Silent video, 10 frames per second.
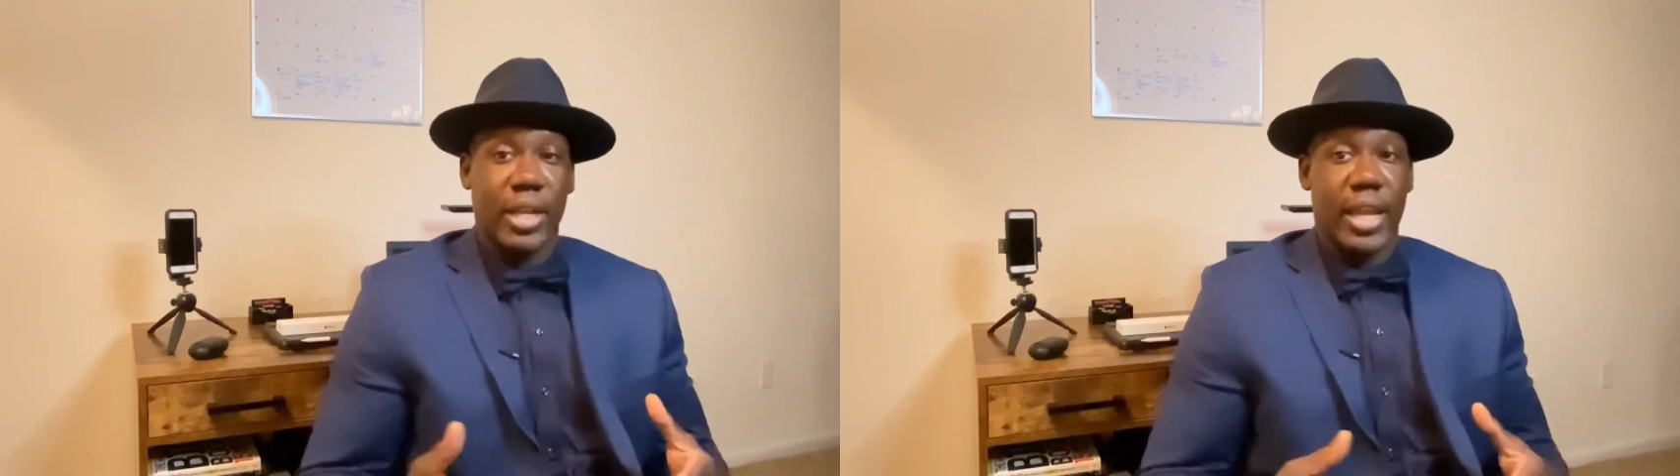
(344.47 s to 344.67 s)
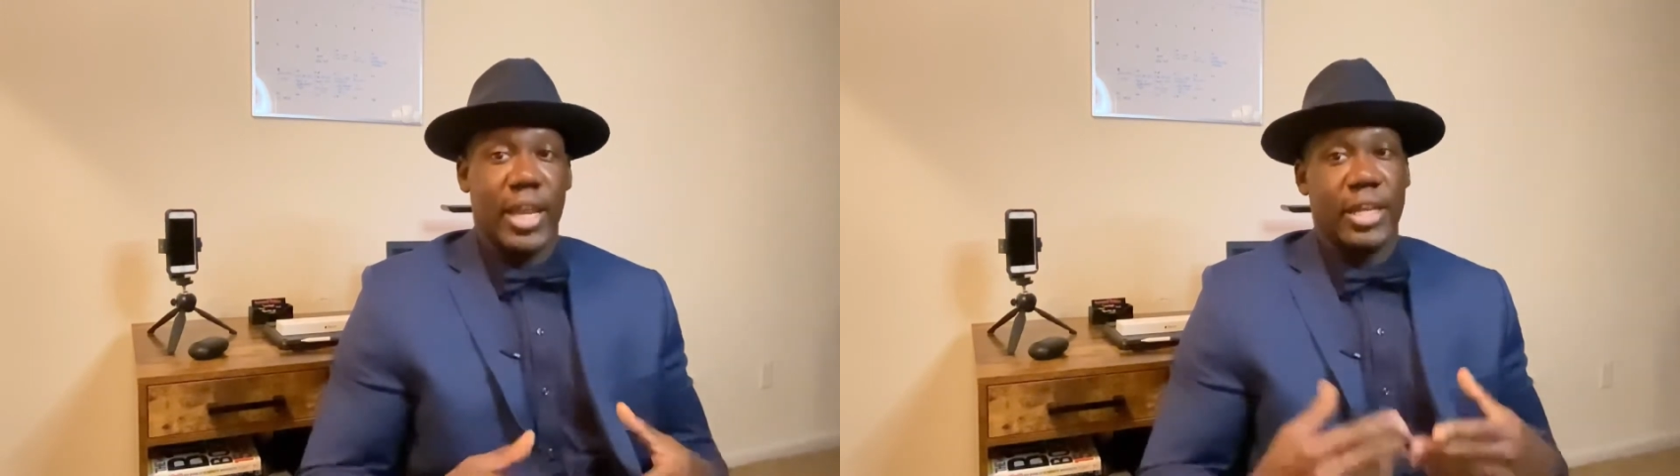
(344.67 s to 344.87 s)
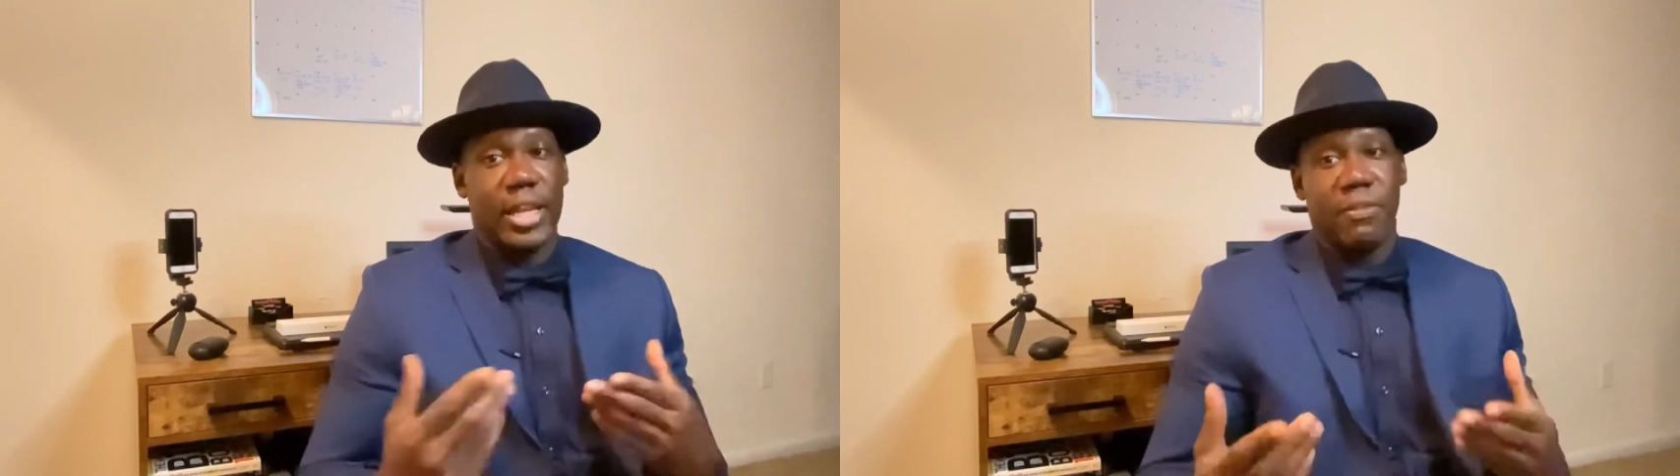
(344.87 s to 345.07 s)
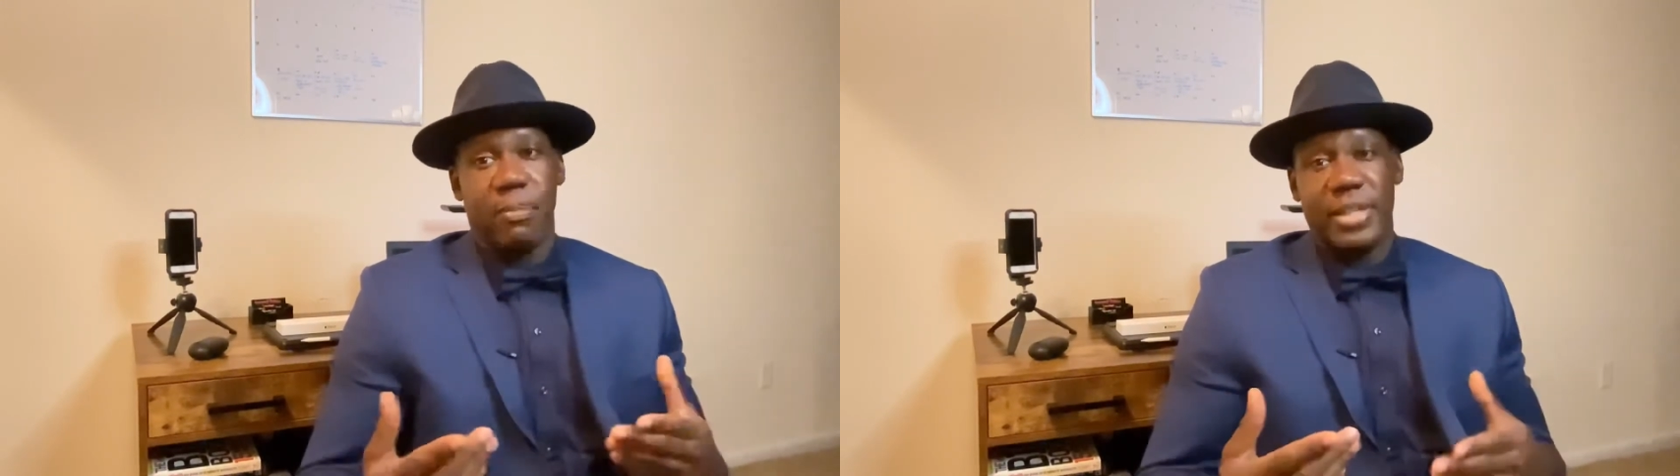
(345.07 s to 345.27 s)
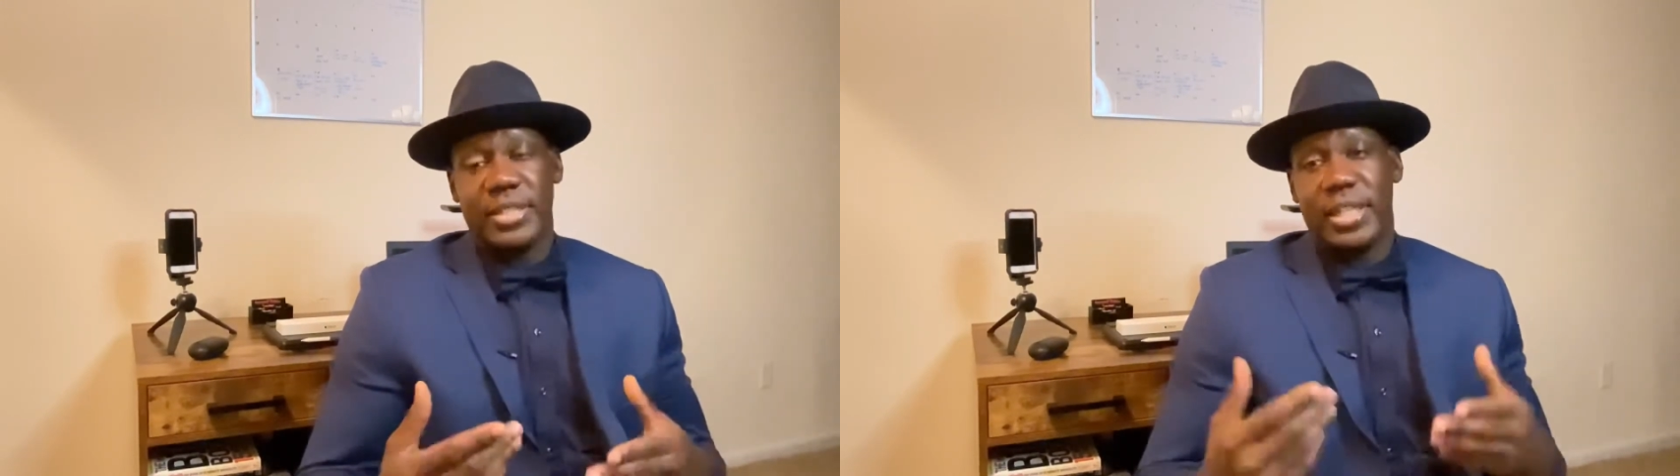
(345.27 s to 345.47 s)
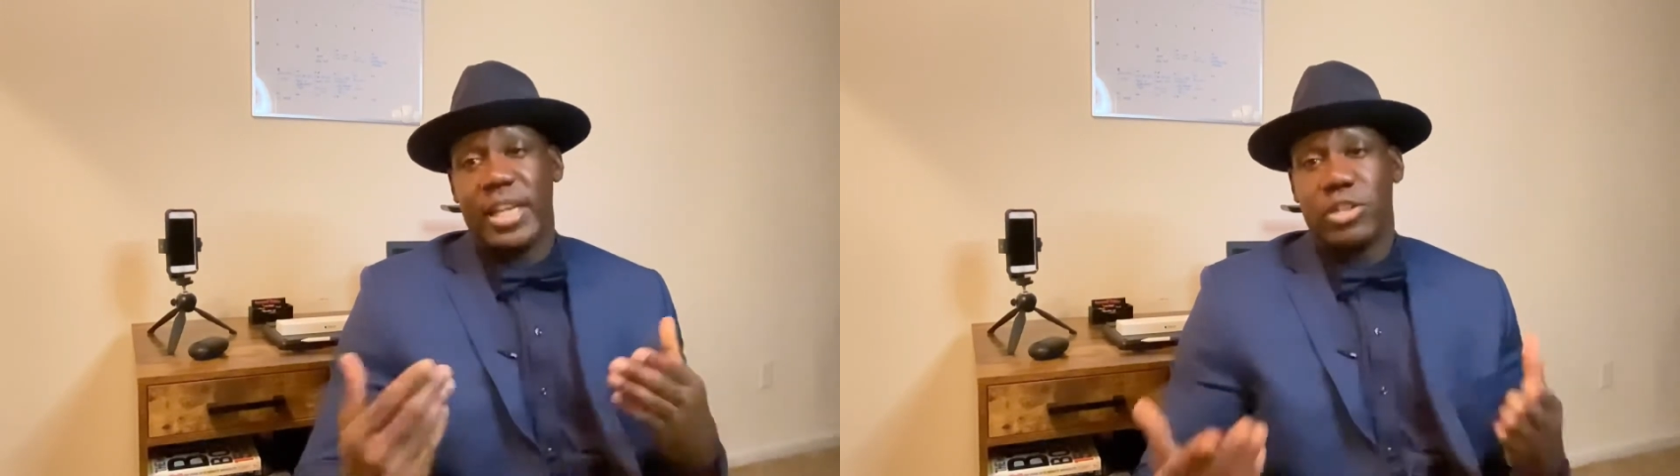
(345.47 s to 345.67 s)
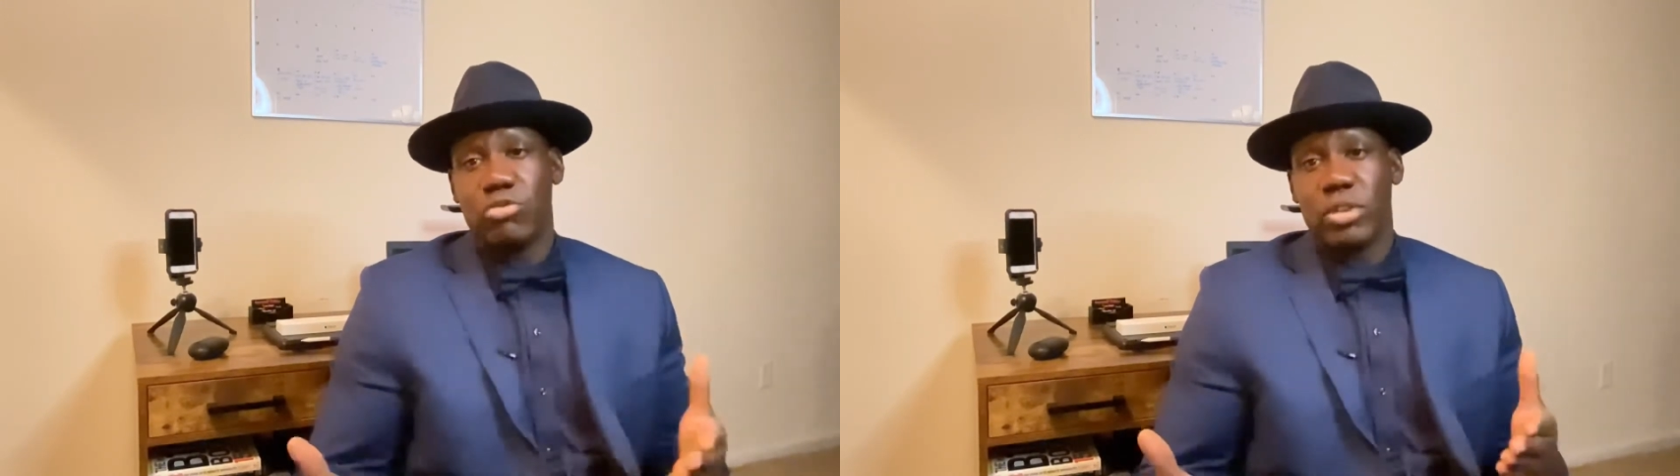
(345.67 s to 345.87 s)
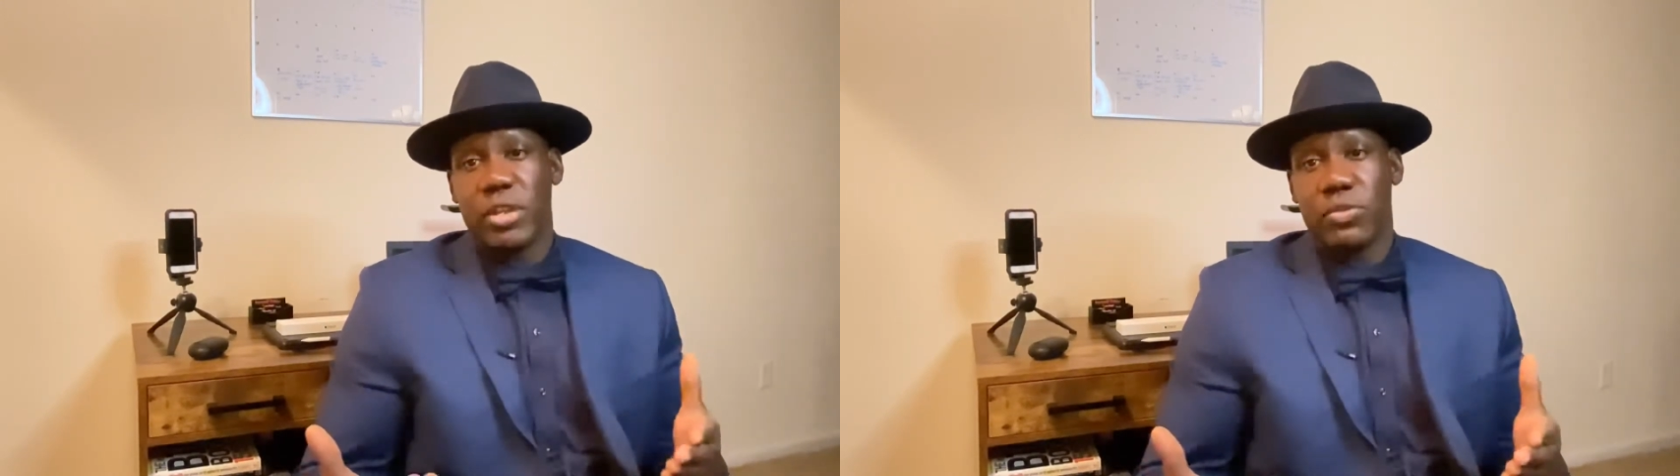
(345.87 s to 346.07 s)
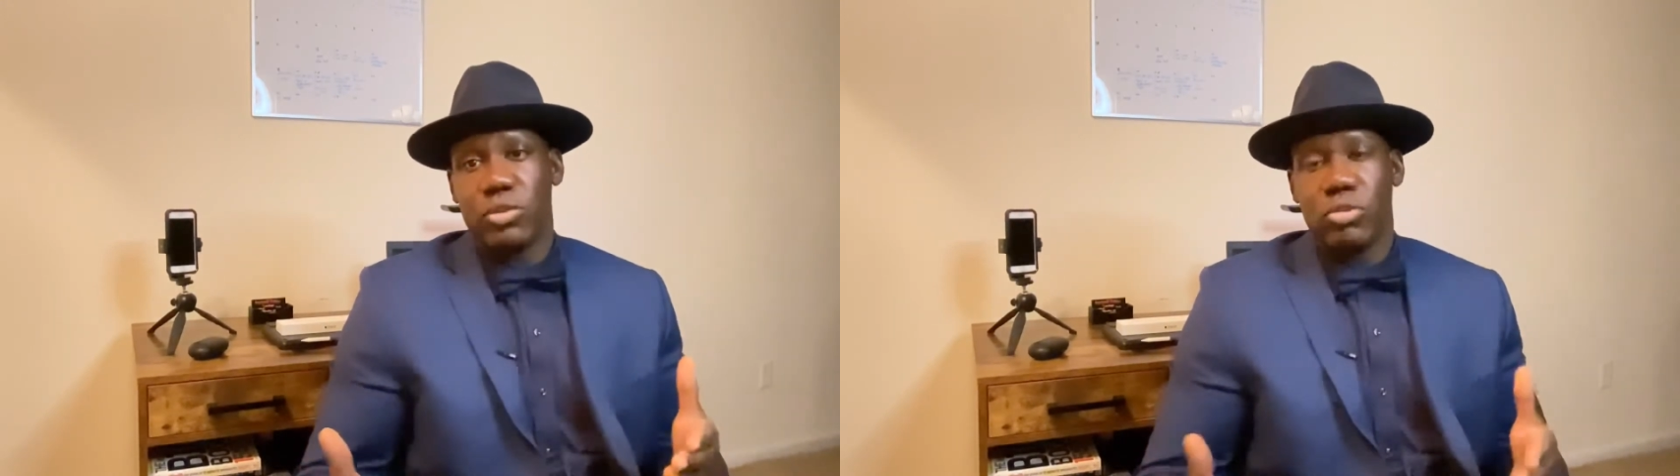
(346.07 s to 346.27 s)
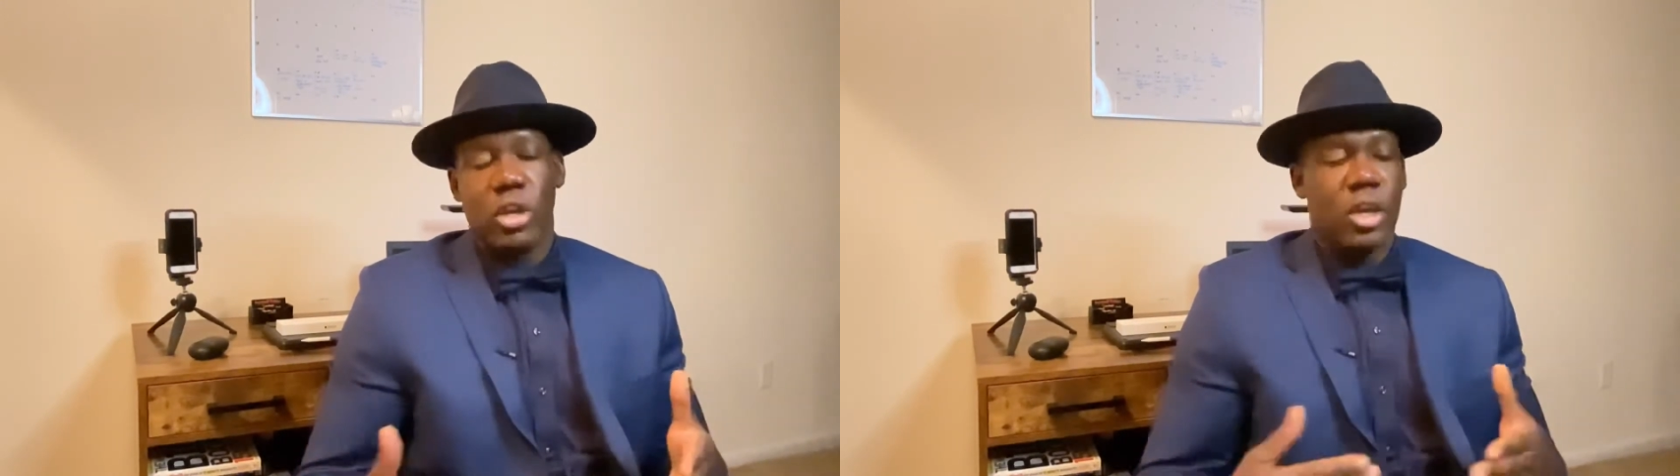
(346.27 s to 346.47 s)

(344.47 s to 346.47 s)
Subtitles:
and the information that they do give you,